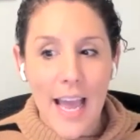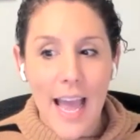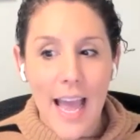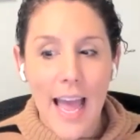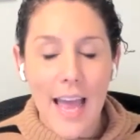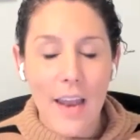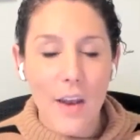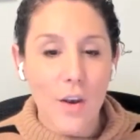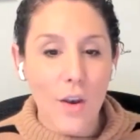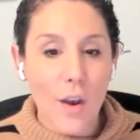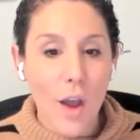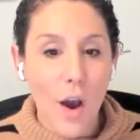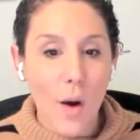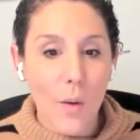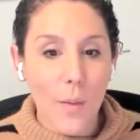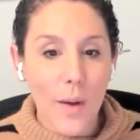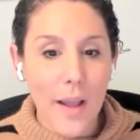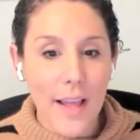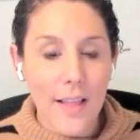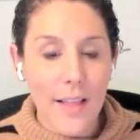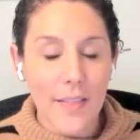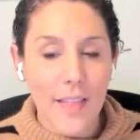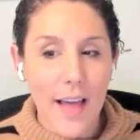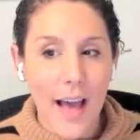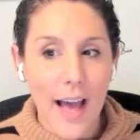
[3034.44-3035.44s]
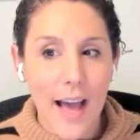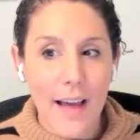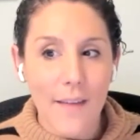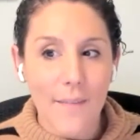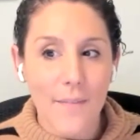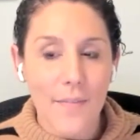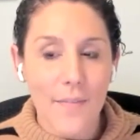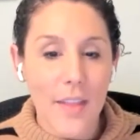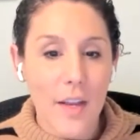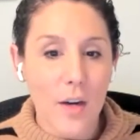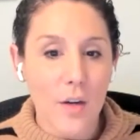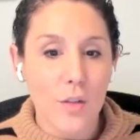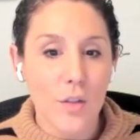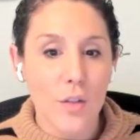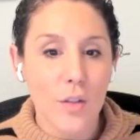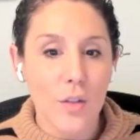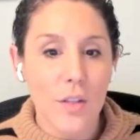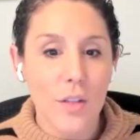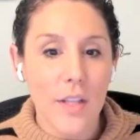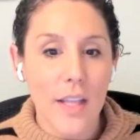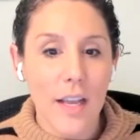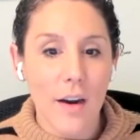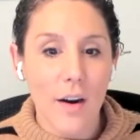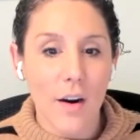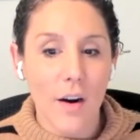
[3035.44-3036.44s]
and knowing that there's,
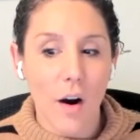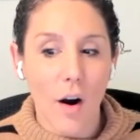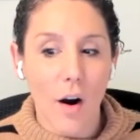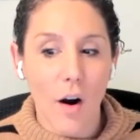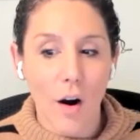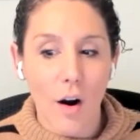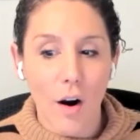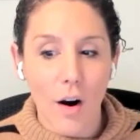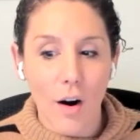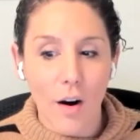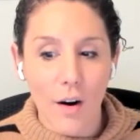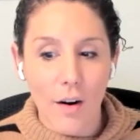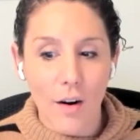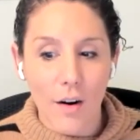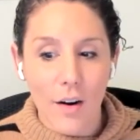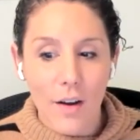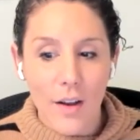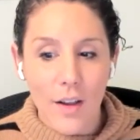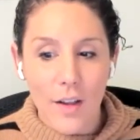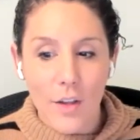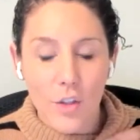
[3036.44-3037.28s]
there are,